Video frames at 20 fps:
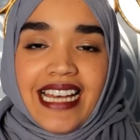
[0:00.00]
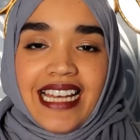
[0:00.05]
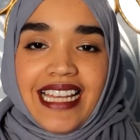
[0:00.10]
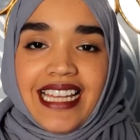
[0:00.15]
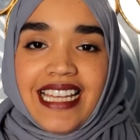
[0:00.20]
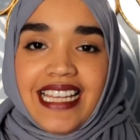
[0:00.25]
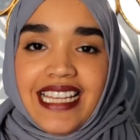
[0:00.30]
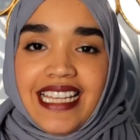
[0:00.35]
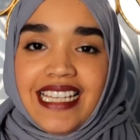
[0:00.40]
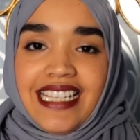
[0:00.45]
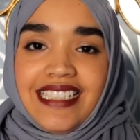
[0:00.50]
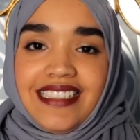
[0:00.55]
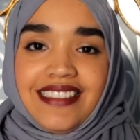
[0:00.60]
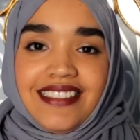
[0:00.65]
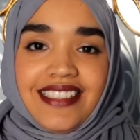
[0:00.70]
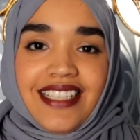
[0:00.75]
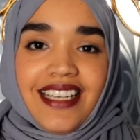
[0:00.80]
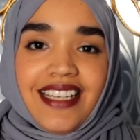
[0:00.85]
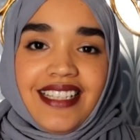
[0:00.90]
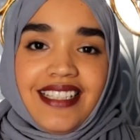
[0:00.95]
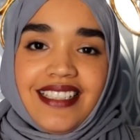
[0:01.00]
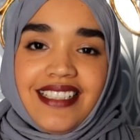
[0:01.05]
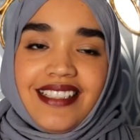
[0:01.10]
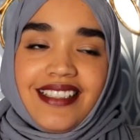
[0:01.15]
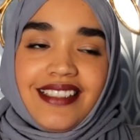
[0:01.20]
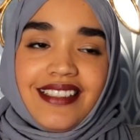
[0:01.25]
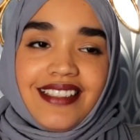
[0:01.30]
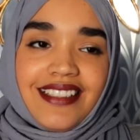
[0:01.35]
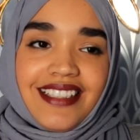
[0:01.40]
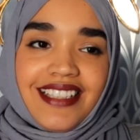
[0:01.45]
And
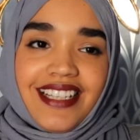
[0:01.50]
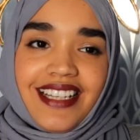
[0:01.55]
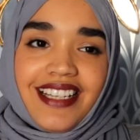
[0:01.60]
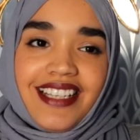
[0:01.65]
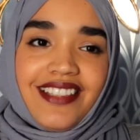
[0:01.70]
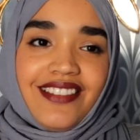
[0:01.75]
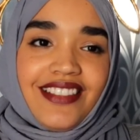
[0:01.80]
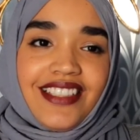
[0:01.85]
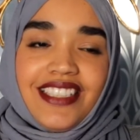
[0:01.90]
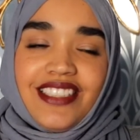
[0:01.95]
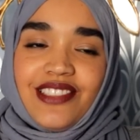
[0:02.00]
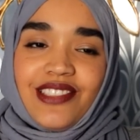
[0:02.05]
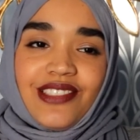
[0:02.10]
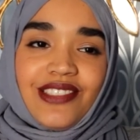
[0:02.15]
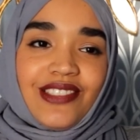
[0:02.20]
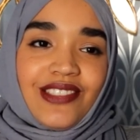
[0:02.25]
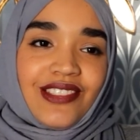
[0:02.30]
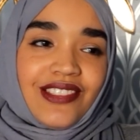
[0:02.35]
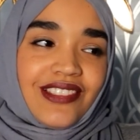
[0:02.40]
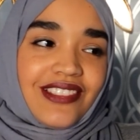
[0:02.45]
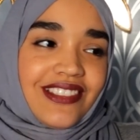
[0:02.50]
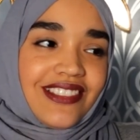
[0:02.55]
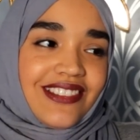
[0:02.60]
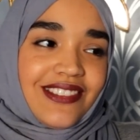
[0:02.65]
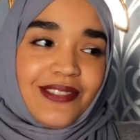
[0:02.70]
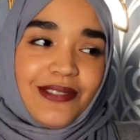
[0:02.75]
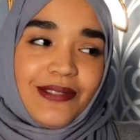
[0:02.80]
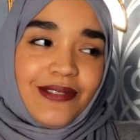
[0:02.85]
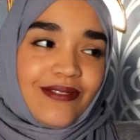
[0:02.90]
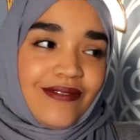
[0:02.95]
I really don't know
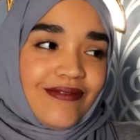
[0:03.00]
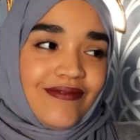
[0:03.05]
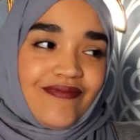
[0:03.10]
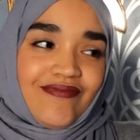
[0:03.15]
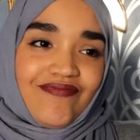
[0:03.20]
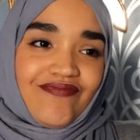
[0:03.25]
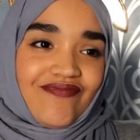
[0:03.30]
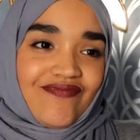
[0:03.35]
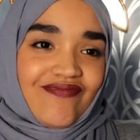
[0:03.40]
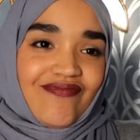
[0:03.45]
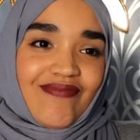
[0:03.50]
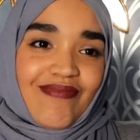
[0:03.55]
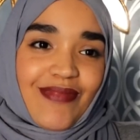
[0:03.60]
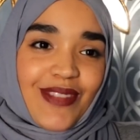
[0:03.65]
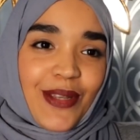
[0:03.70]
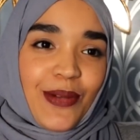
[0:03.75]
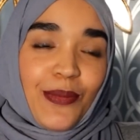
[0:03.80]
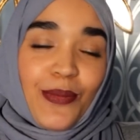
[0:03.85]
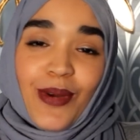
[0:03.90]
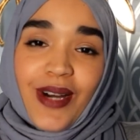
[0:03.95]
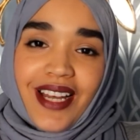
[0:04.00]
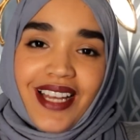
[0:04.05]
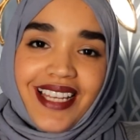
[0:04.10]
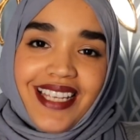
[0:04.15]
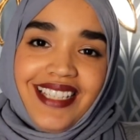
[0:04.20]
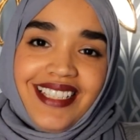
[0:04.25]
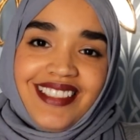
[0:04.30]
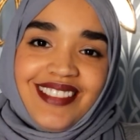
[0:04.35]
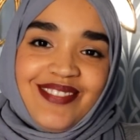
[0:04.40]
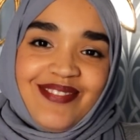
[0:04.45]

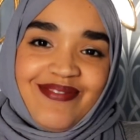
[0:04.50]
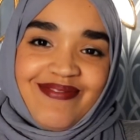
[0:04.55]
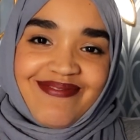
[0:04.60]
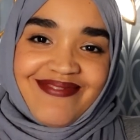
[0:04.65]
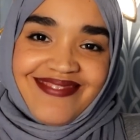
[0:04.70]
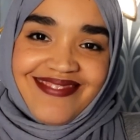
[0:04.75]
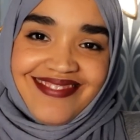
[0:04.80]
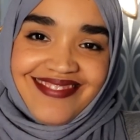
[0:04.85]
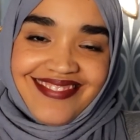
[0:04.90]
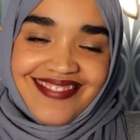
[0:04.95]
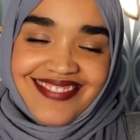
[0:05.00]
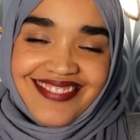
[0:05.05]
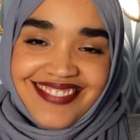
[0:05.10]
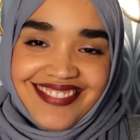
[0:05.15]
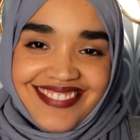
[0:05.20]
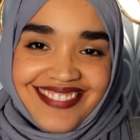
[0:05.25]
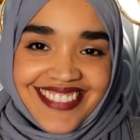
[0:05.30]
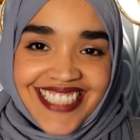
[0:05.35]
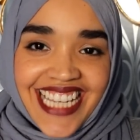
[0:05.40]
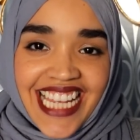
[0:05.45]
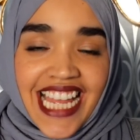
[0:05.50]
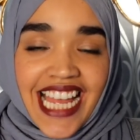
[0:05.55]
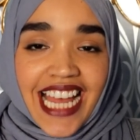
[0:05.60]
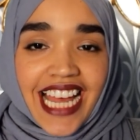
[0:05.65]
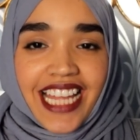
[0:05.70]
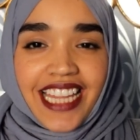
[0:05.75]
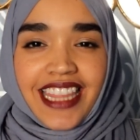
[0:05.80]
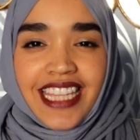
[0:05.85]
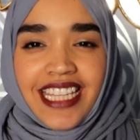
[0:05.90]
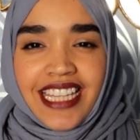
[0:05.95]
why.
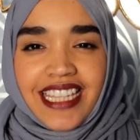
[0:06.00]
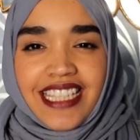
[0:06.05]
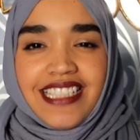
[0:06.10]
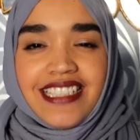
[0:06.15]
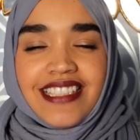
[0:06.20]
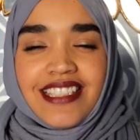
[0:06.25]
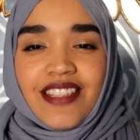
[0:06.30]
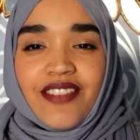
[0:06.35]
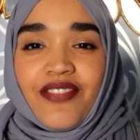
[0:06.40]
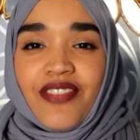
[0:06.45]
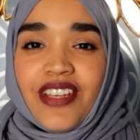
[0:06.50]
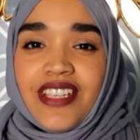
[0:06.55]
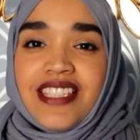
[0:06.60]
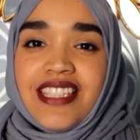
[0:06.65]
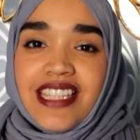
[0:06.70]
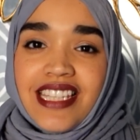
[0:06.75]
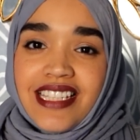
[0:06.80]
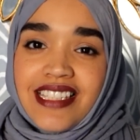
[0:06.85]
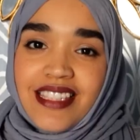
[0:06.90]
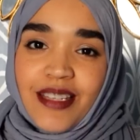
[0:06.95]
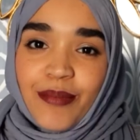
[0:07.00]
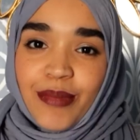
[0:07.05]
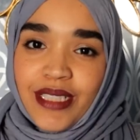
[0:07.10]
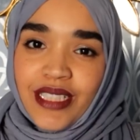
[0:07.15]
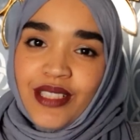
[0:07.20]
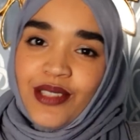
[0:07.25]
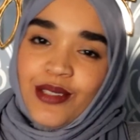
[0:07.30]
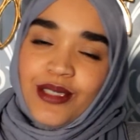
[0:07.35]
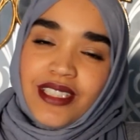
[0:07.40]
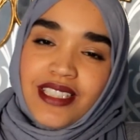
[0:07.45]
I think it's the first thing
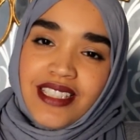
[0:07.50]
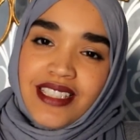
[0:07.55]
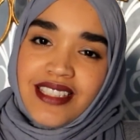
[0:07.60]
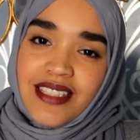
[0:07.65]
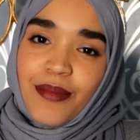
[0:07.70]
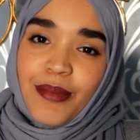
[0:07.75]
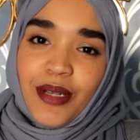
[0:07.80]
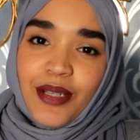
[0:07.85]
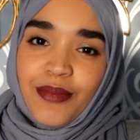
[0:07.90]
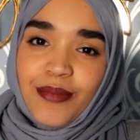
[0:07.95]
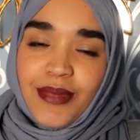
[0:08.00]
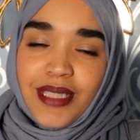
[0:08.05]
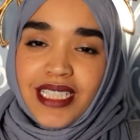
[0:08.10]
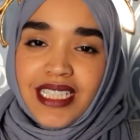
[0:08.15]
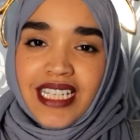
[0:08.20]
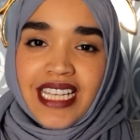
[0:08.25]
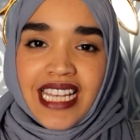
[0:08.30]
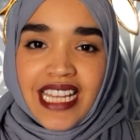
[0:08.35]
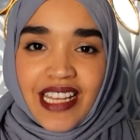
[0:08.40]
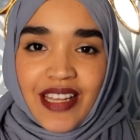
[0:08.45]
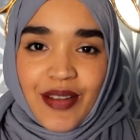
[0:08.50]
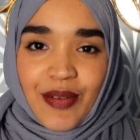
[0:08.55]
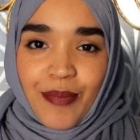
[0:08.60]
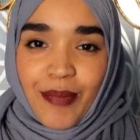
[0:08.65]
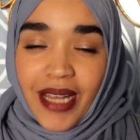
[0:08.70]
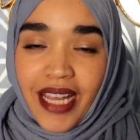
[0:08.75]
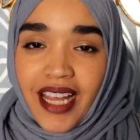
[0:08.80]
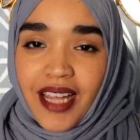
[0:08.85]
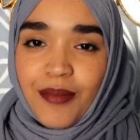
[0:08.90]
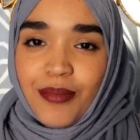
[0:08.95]
somebody notices about me,
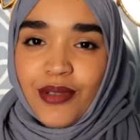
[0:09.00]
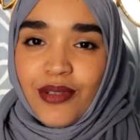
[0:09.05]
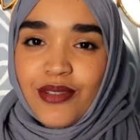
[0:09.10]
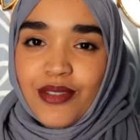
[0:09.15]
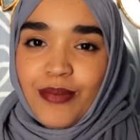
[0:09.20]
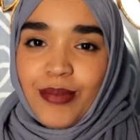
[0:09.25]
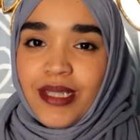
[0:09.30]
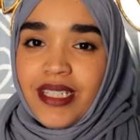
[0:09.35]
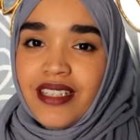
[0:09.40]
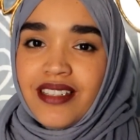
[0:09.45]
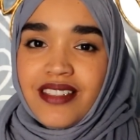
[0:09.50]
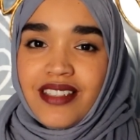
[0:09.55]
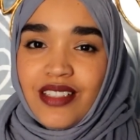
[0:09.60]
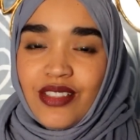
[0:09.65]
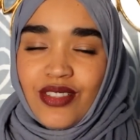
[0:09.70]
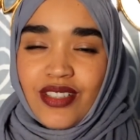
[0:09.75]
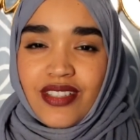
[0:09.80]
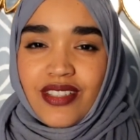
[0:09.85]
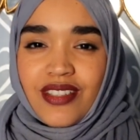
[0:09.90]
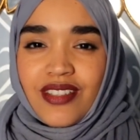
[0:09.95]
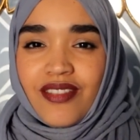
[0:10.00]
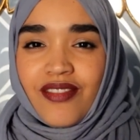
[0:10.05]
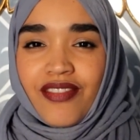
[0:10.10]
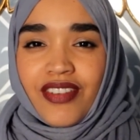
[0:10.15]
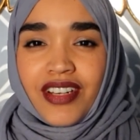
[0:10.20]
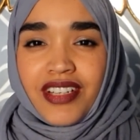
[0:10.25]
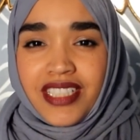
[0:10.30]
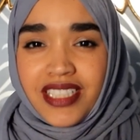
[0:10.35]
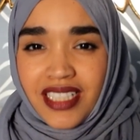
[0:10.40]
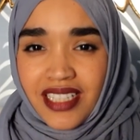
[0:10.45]
my eyebrows, because they're just
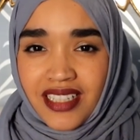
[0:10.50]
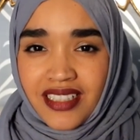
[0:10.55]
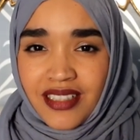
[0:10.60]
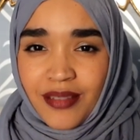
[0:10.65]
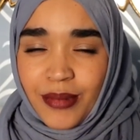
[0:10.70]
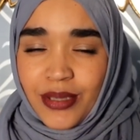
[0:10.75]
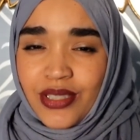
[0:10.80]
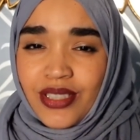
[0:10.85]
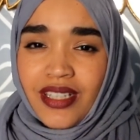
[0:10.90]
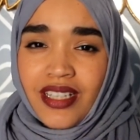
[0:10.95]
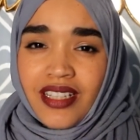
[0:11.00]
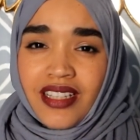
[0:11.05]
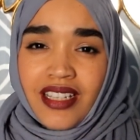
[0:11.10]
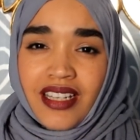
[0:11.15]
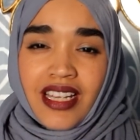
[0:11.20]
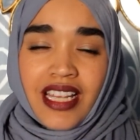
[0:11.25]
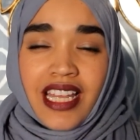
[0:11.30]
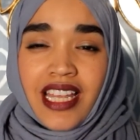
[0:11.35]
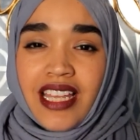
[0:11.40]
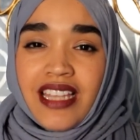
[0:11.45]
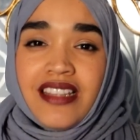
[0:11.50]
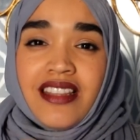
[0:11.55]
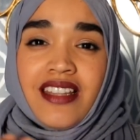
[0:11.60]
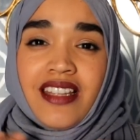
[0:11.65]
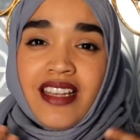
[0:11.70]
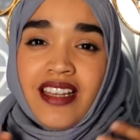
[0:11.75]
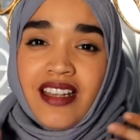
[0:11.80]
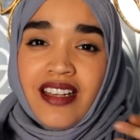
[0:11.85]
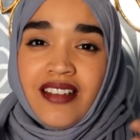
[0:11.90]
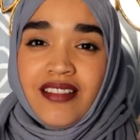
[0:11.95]
very dark, mashallah, and
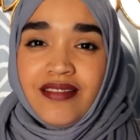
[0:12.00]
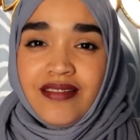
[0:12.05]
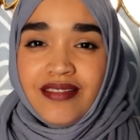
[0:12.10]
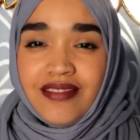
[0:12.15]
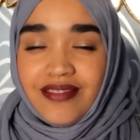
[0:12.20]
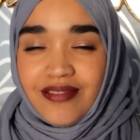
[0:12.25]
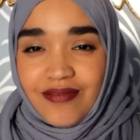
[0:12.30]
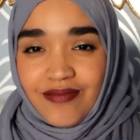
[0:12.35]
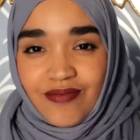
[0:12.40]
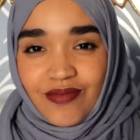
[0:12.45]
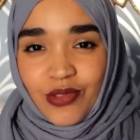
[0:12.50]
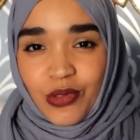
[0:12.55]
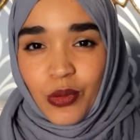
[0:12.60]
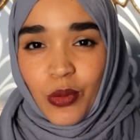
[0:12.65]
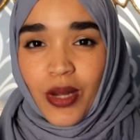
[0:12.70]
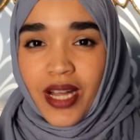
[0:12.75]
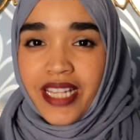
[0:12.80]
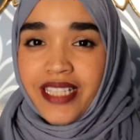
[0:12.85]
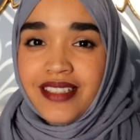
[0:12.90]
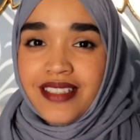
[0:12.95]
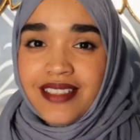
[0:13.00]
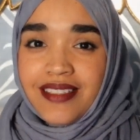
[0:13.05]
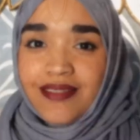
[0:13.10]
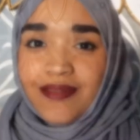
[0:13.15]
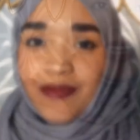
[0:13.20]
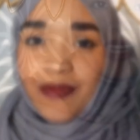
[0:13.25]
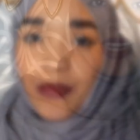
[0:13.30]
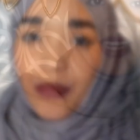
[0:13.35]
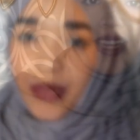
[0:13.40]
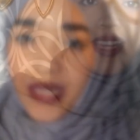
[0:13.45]
they're quite
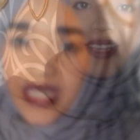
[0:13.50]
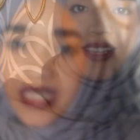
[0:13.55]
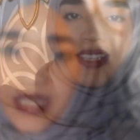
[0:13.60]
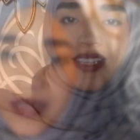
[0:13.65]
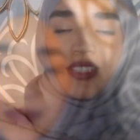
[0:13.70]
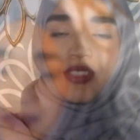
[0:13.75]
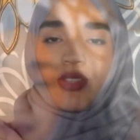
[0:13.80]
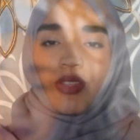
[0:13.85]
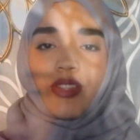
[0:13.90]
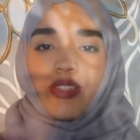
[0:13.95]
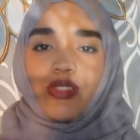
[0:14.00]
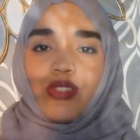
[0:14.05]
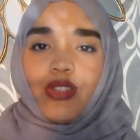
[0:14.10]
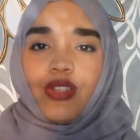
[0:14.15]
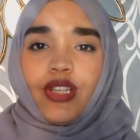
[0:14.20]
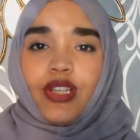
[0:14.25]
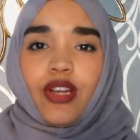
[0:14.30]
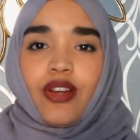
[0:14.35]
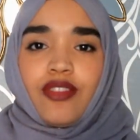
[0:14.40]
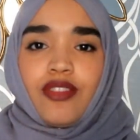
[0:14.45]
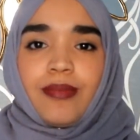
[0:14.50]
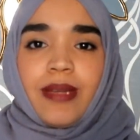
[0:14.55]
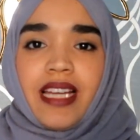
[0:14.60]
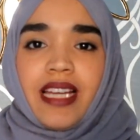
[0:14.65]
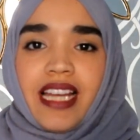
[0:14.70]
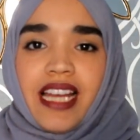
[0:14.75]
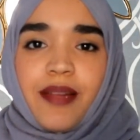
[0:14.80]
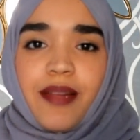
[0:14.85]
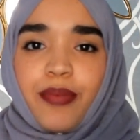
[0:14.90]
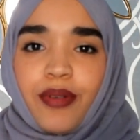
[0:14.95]
big. So the story of my
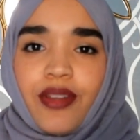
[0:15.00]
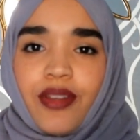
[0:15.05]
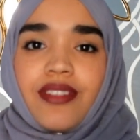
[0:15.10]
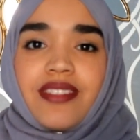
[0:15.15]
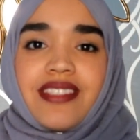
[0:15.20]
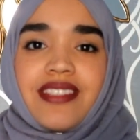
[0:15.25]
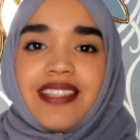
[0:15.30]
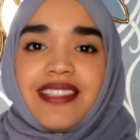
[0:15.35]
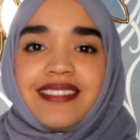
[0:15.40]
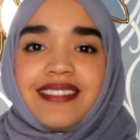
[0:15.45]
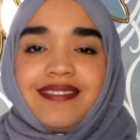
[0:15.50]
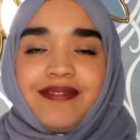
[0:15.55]
eyebrows,